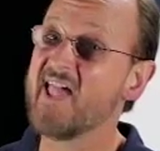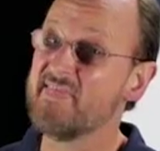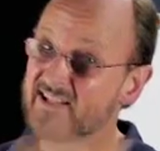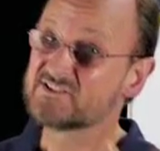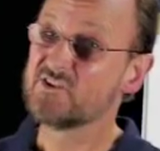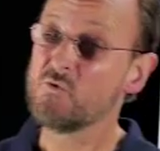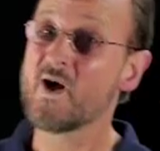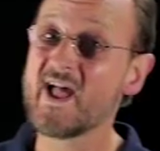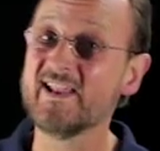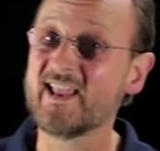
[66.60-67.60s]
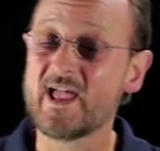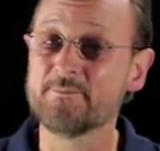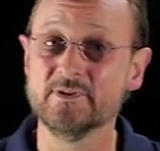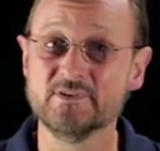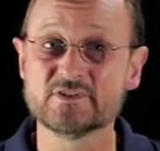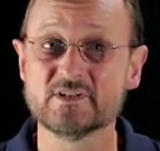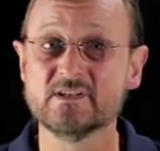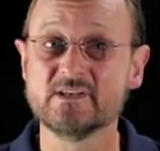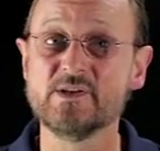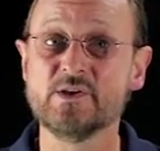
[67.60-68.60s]
And that's the way it happens
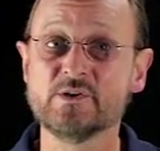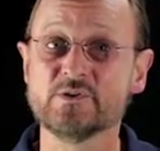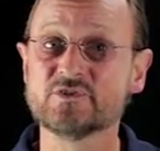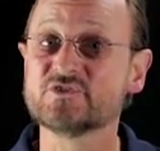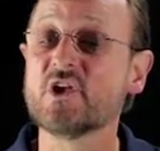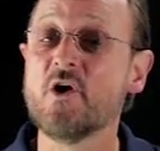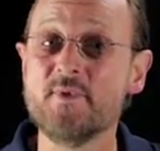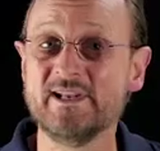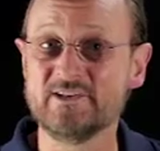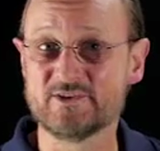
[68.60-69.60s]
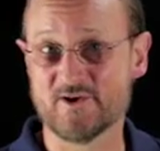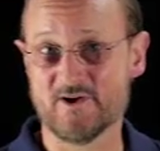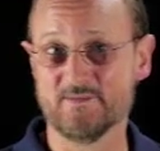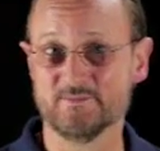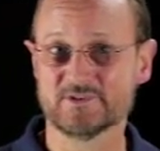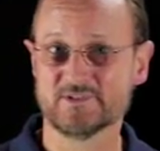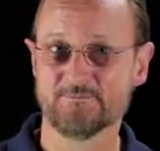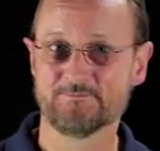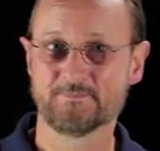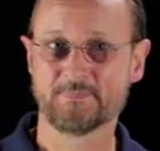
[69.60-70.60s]
so many times.
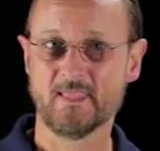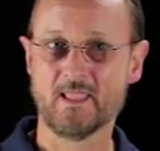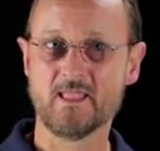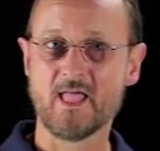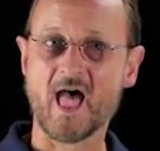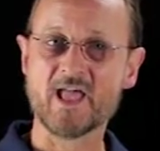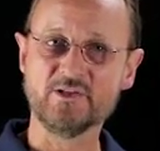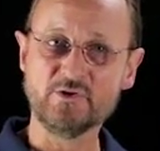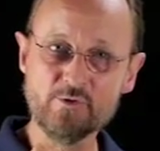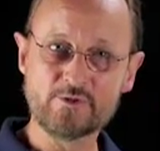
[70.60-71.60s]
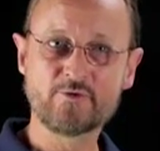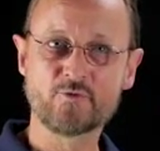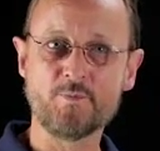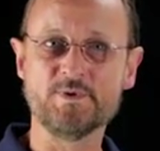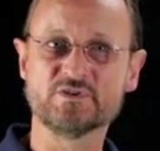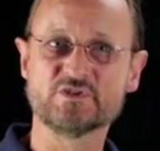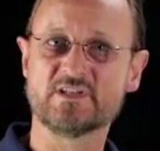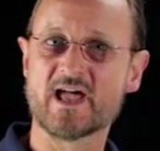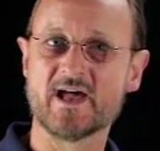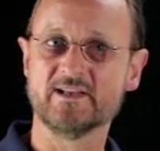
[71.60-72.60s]
A youth group is
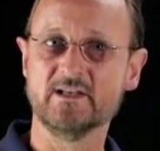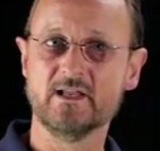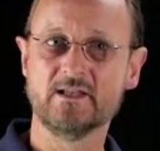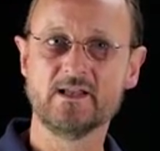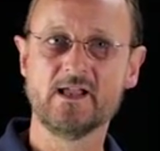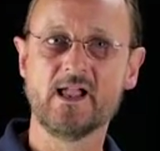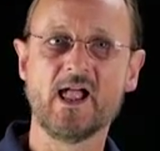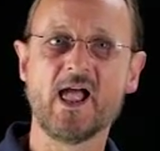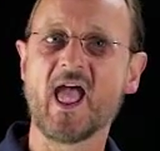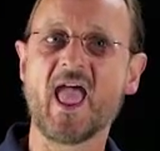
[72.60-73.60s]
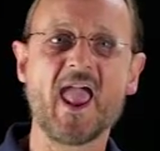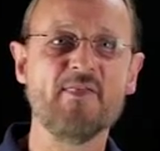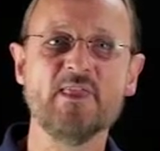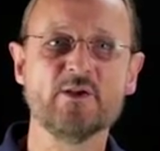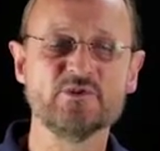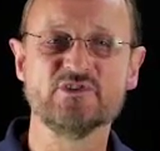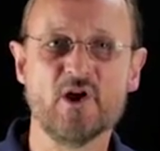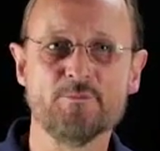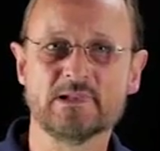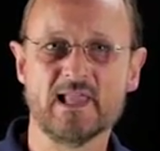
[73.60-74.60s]
started and there is
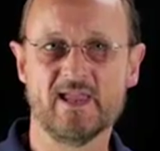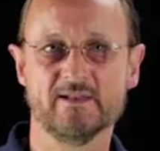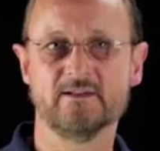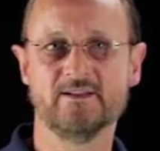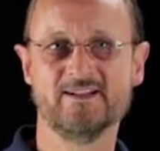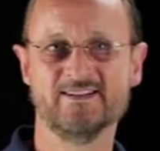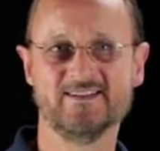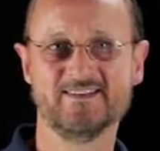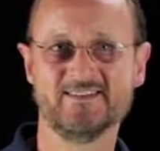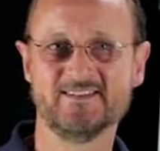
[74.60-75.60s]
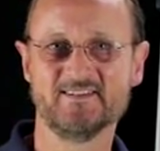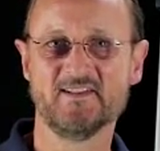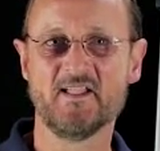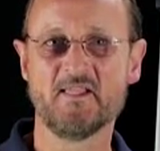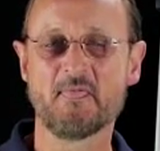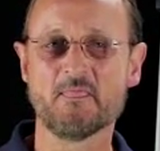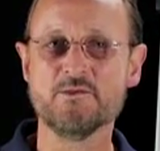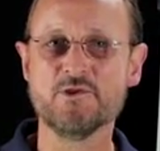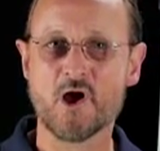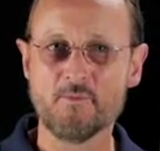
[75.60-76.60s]
no plan.
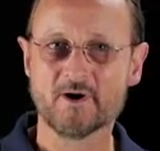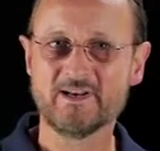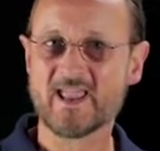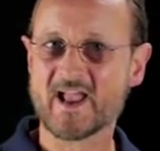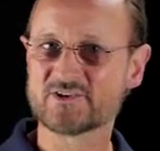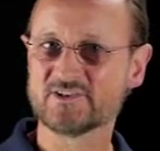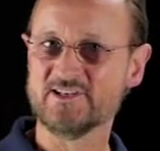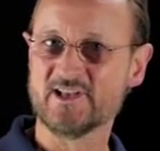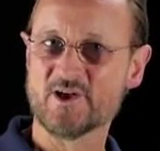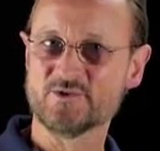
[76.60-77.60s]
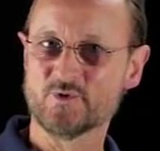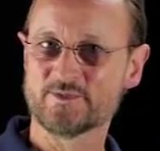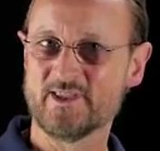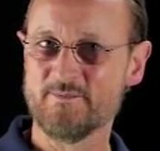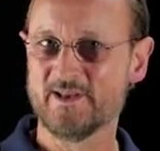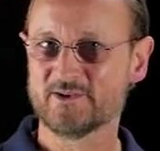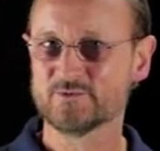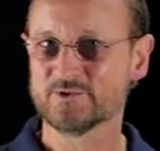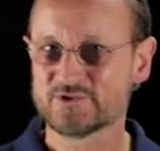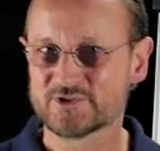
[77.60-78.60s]
Nobody actually knows what they're meant
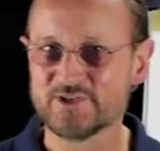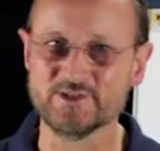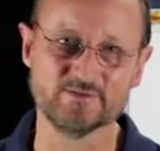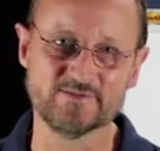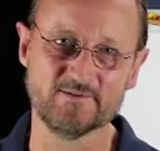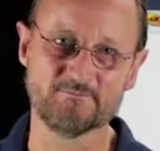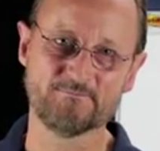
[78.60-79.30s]
to achieve.